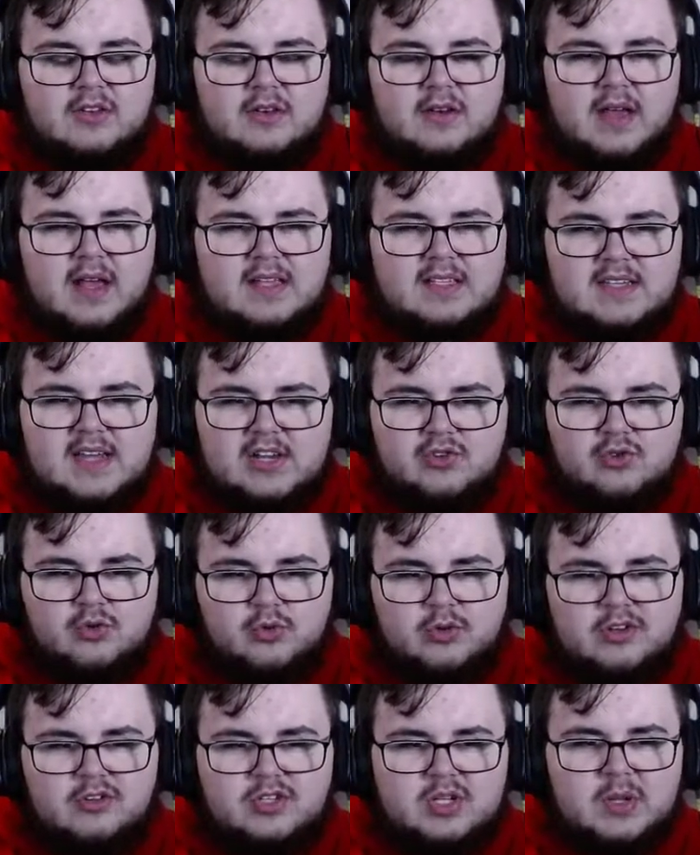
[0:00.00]
has Natural
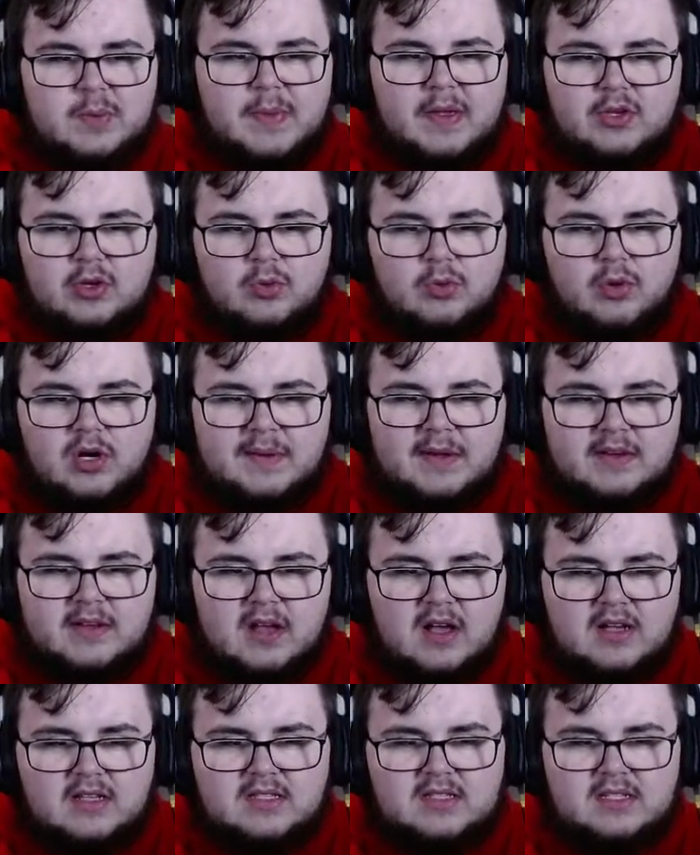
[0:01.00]
Cure, so I'm not too worried about
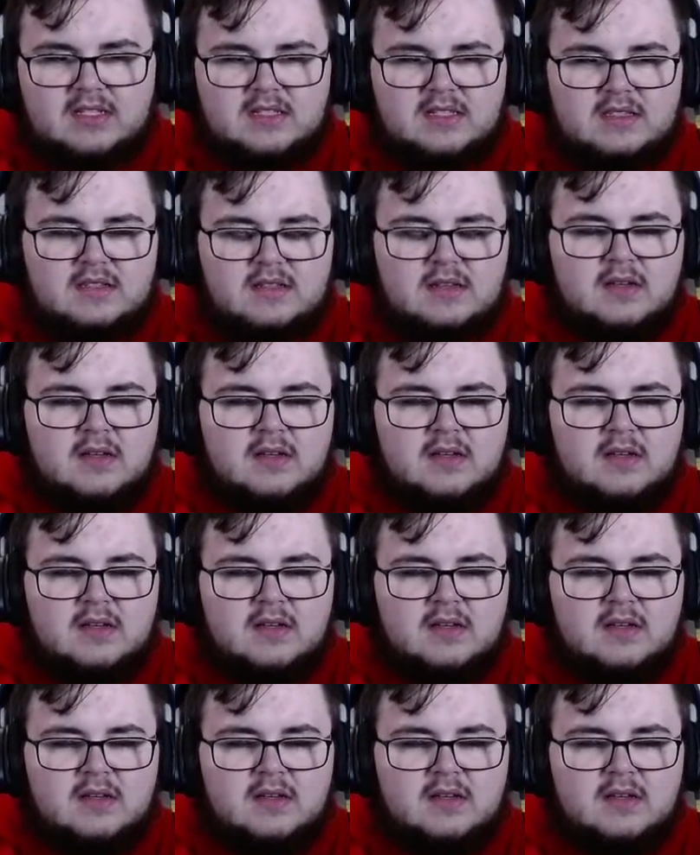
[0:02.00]
Toxics.